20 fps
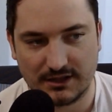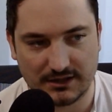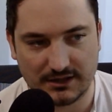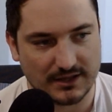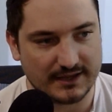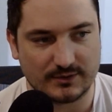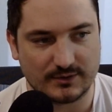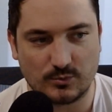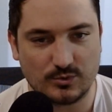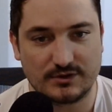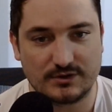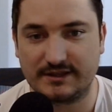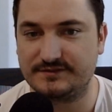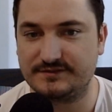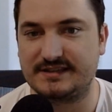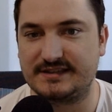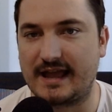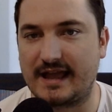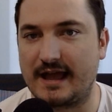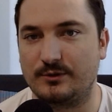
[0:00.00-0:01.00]
like, we'll give
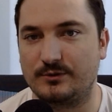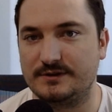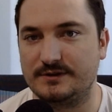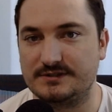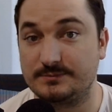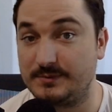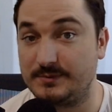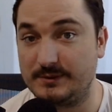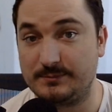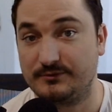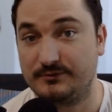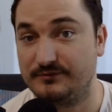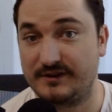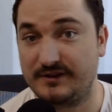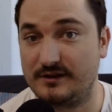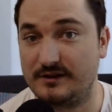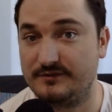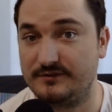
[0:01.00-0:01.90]
salaries to people very,